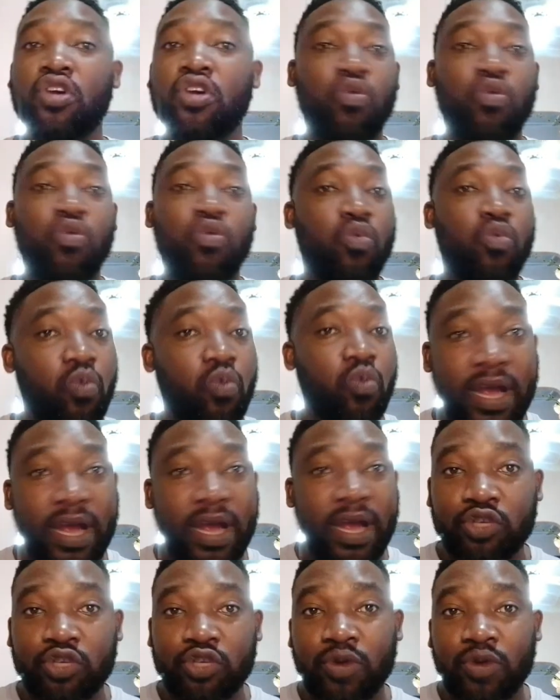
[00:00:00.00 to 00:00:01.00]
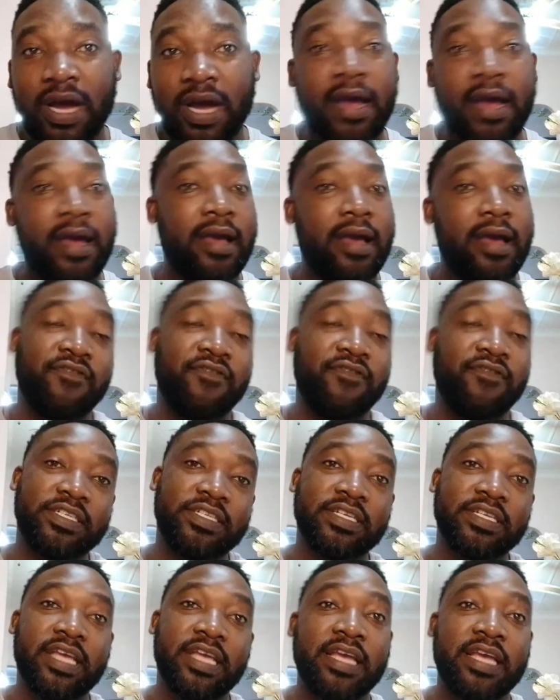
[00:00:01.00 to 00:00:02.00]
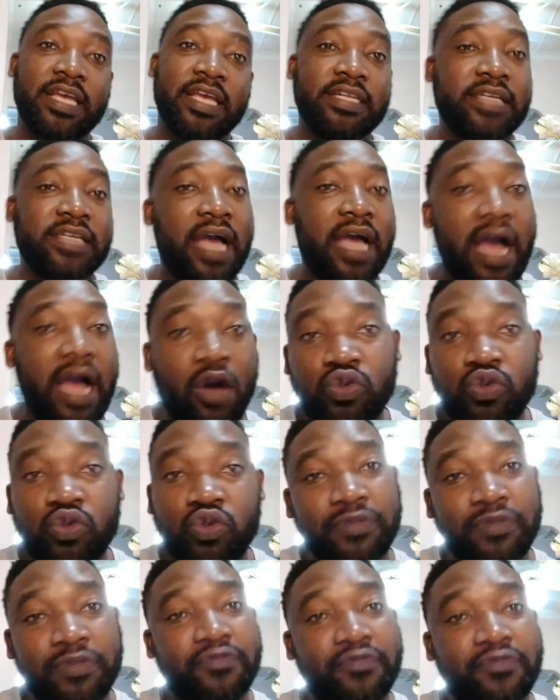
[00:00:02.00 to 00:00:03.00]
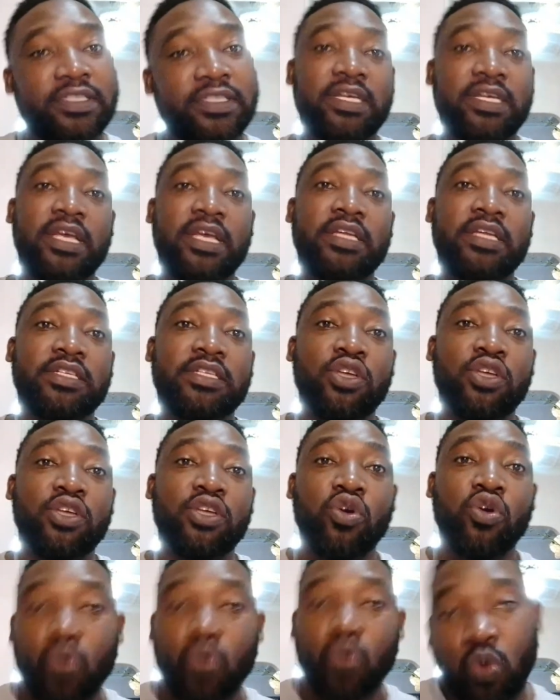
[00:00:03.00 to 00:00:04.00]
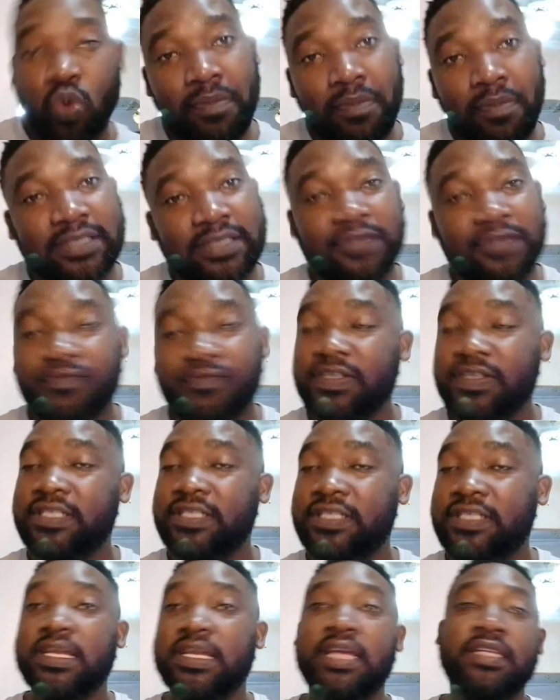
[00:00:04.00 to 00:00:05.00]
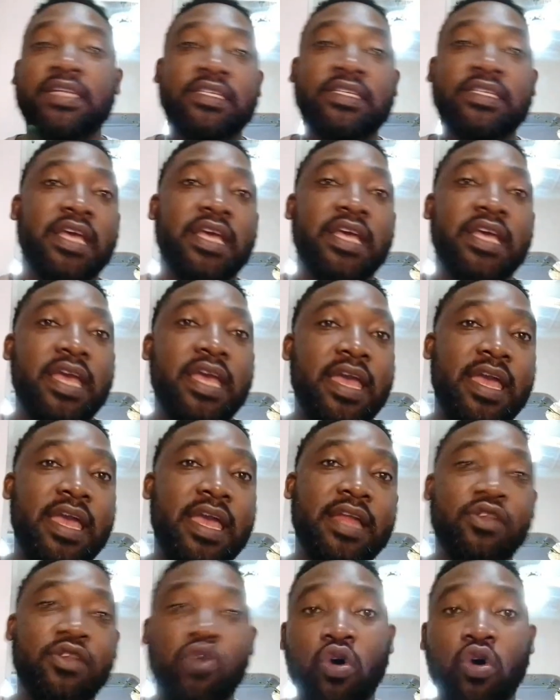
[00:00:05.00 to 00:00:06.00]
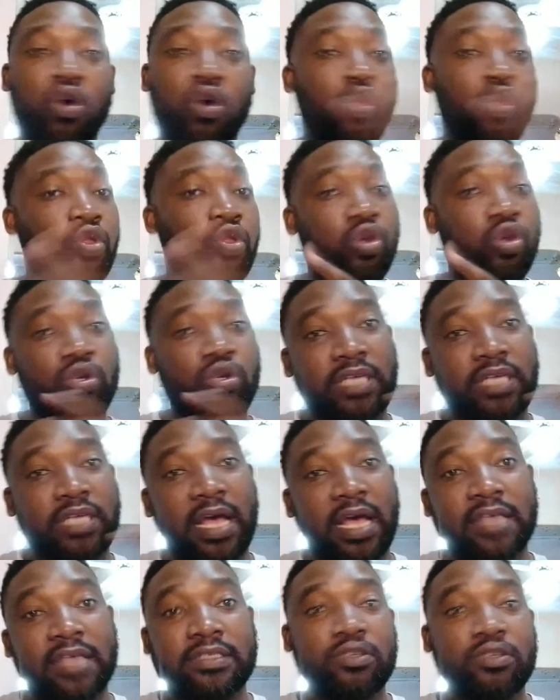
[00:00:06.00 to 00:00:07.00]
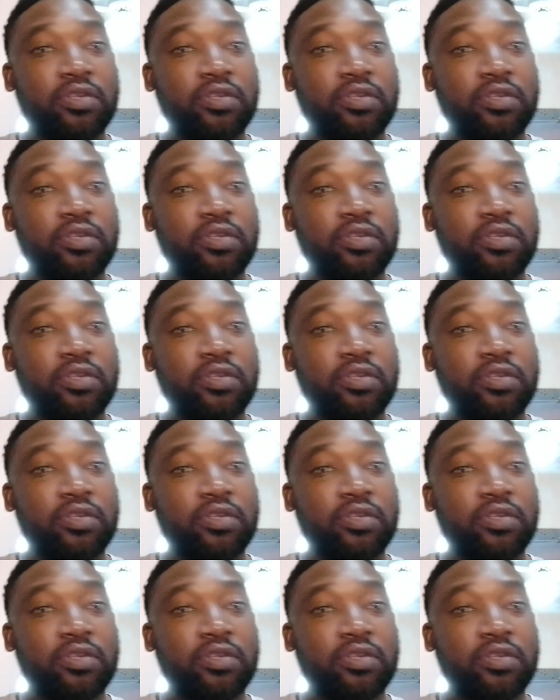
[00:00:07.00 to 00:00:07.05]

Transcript: when to investigate, how to investigate, who must investigate, and all those